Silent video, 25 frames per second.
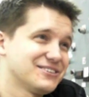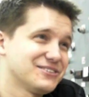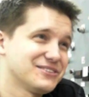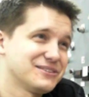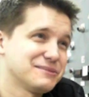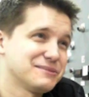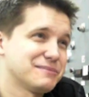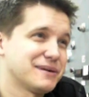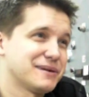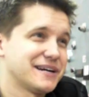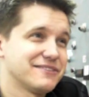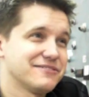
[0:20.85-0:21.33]
Only
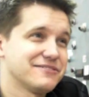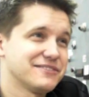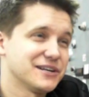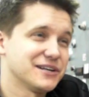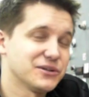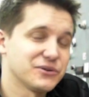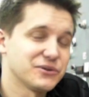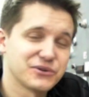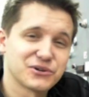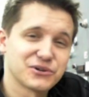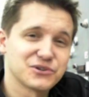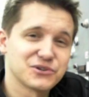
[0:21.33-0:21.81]
my
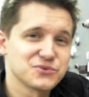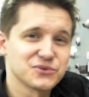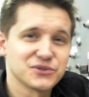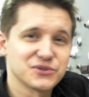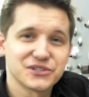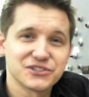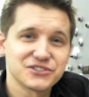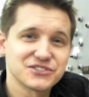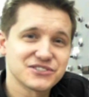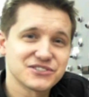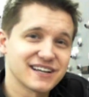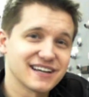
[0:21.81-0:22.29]
fellow nerds will
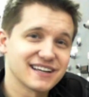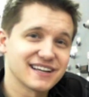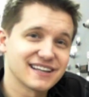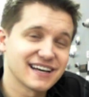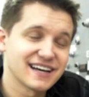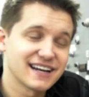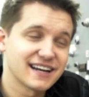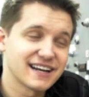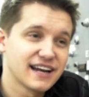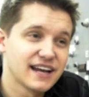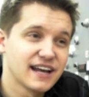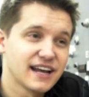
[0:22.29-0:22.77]
understand
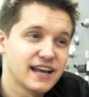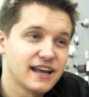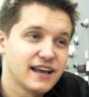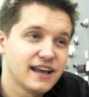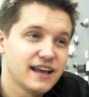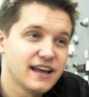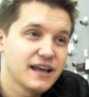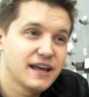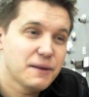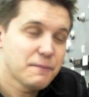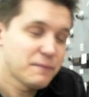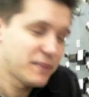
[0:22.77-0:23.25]
that.
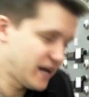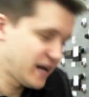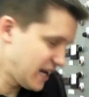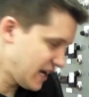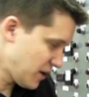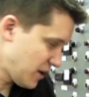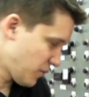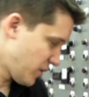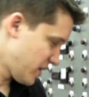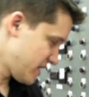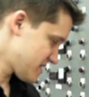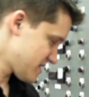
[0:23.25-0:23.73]
But,
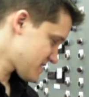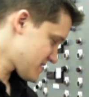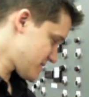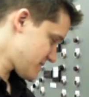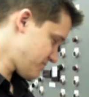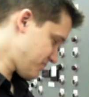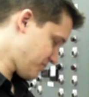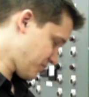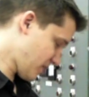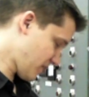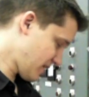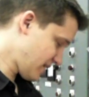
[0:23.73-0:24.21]
anyways,
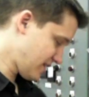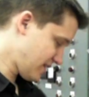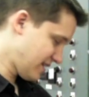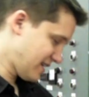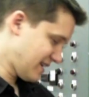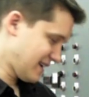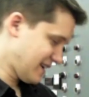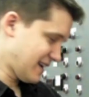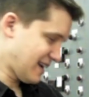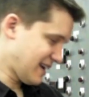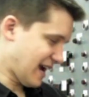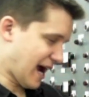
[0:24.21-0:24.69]

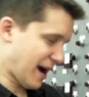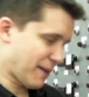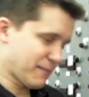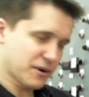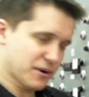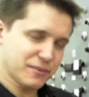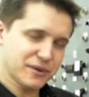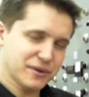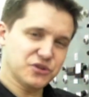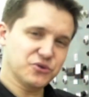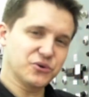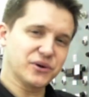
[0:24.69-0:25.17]
I'm going to
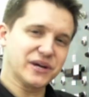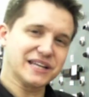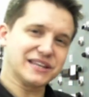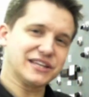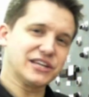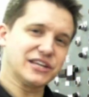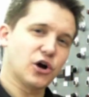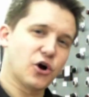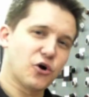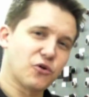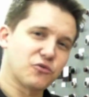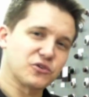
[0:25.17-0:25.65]
be doing it
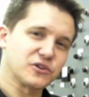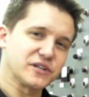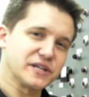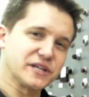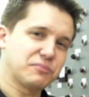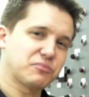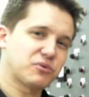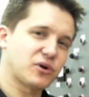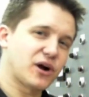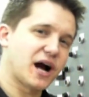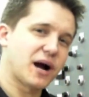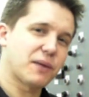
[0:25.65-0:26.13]
the overly
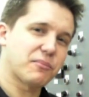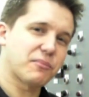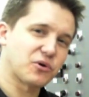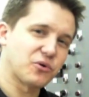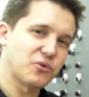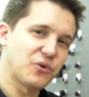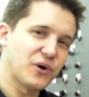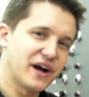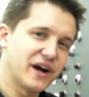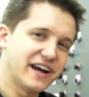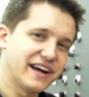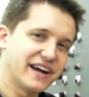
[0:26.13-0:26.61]
proper
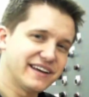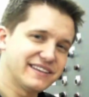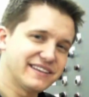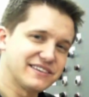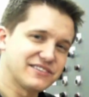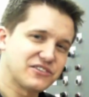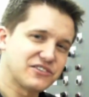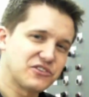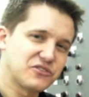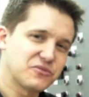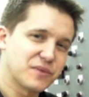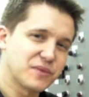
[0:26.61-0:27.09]
way.
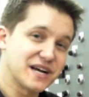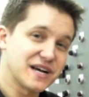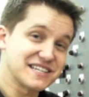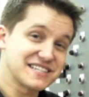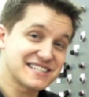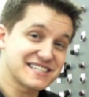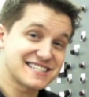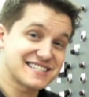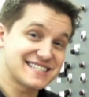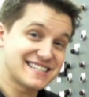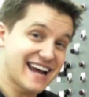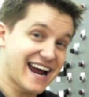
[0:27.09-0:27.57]
This is my
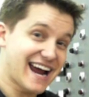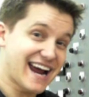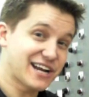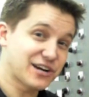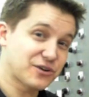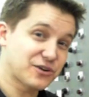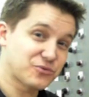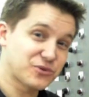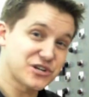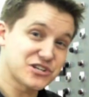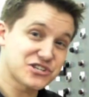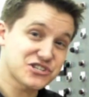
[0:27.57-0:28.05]

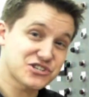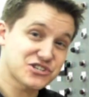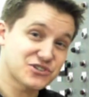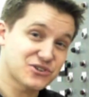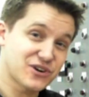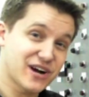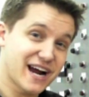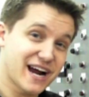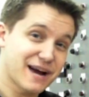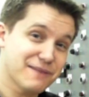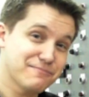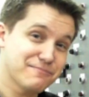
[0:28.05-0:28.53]
static wrist
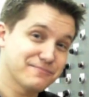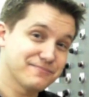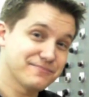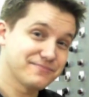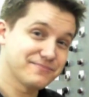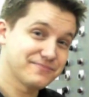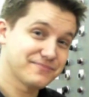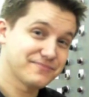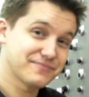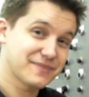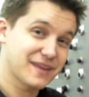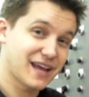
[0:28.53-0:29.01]
strap.
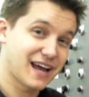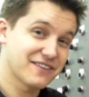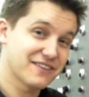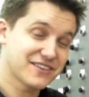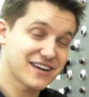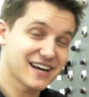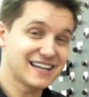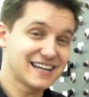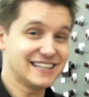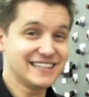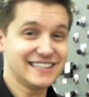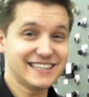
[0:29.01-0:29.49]
I've
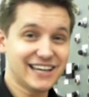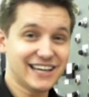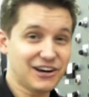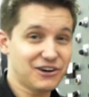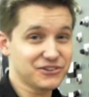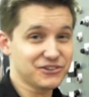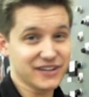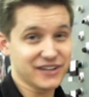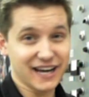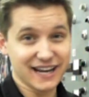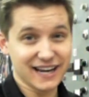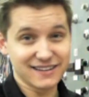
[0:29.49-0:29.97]
gotten
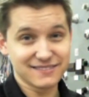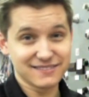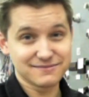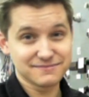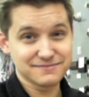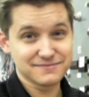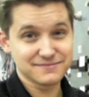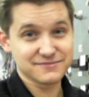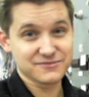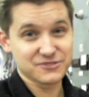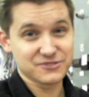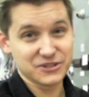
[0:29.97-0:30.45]
yelled at
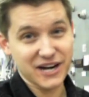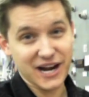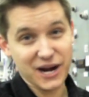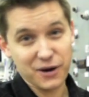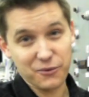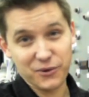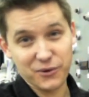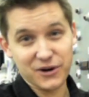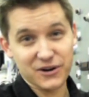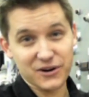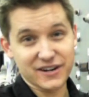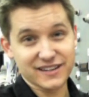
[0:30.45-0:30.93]
for
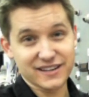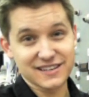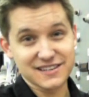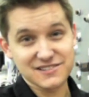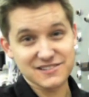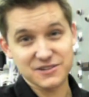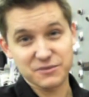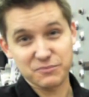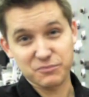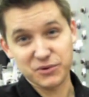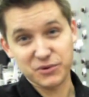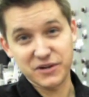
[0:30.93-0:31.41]
not wearing
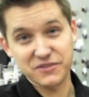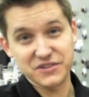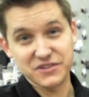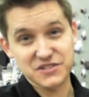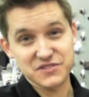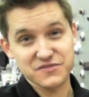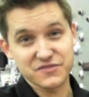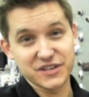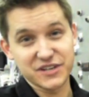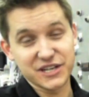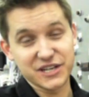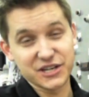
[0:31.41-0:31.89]
this on
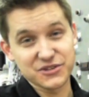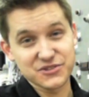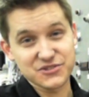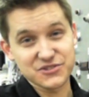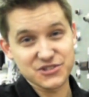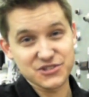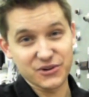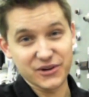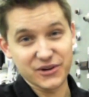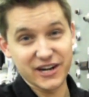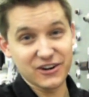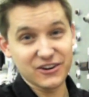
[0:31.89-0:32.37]
previous videos.
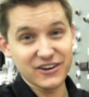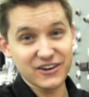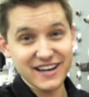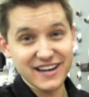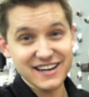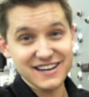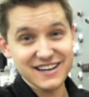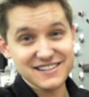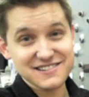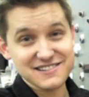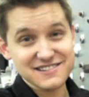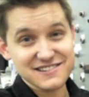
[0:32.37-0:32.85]
So here it
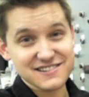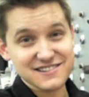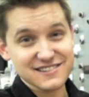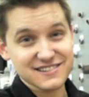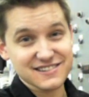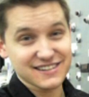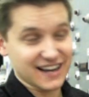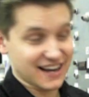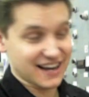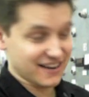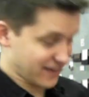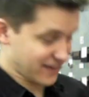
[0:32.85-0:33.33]
is.
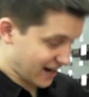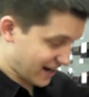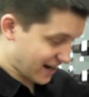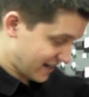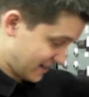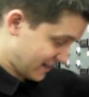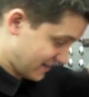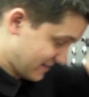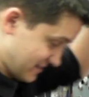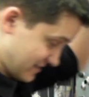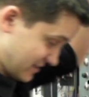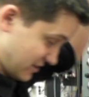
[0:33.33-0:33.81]
I've got it.